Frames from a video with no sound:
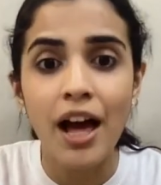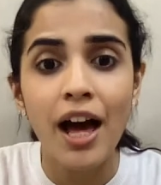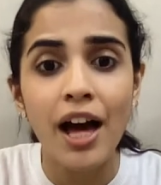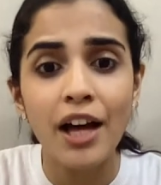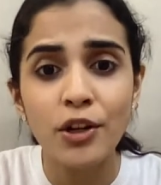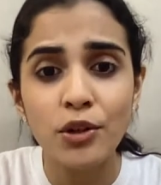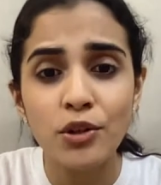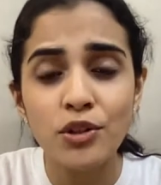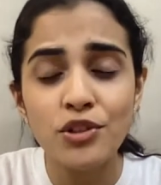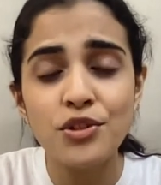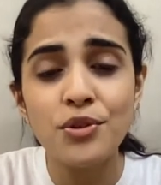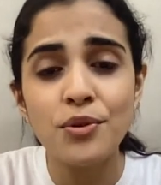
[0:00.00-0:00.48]

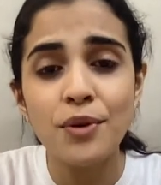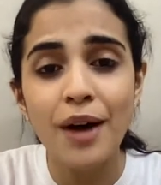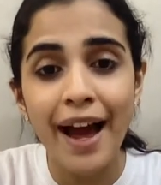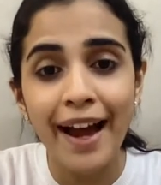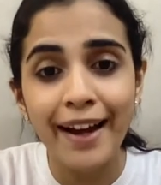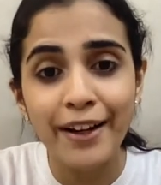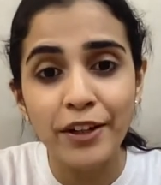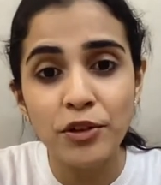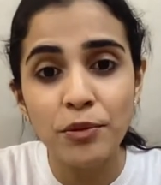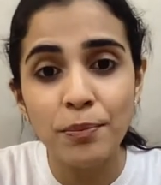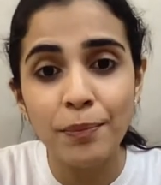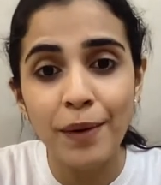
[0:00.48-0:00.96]
And also,
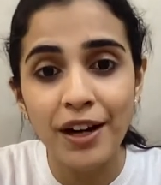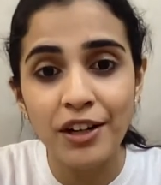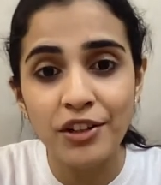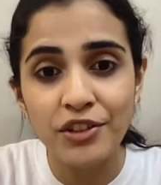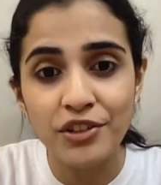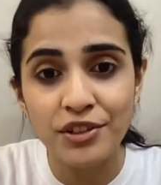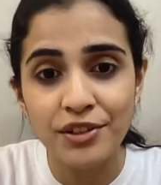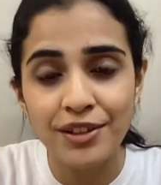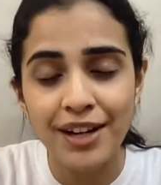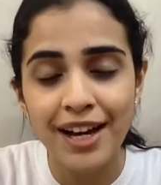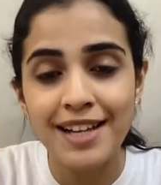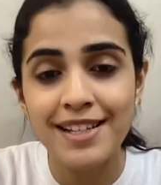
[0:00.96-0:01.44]

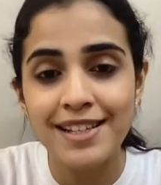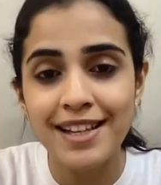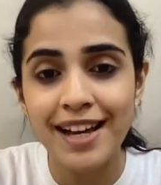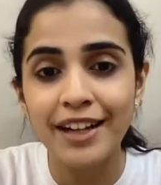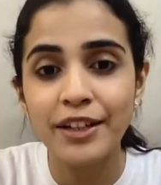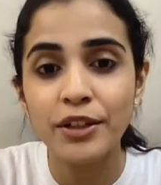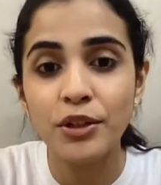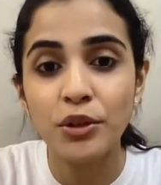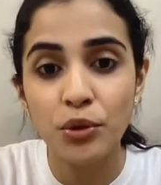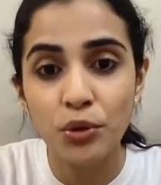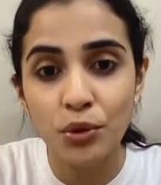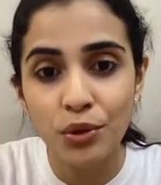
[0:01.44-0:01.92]
acupuncture has
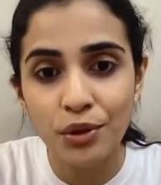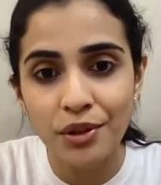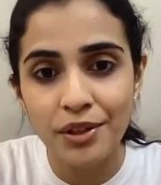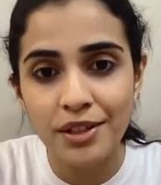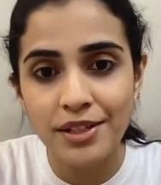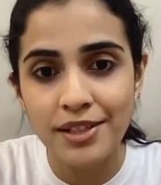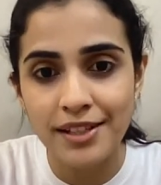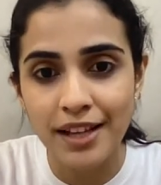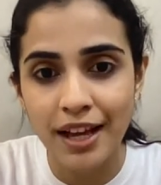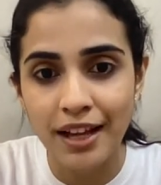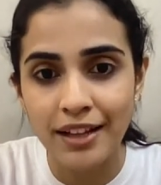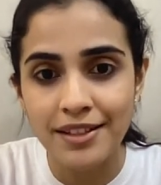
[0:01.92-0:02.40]
had good
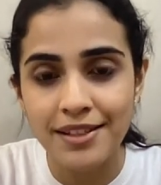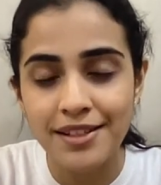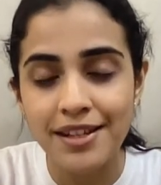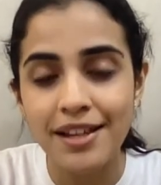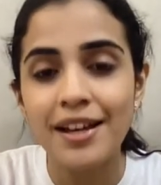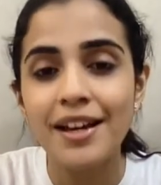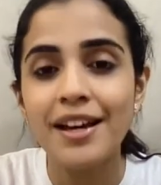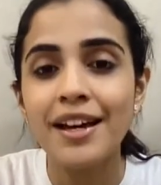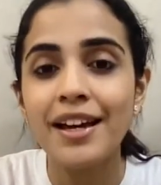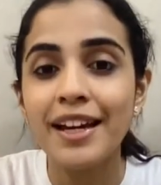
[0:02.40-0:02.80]
results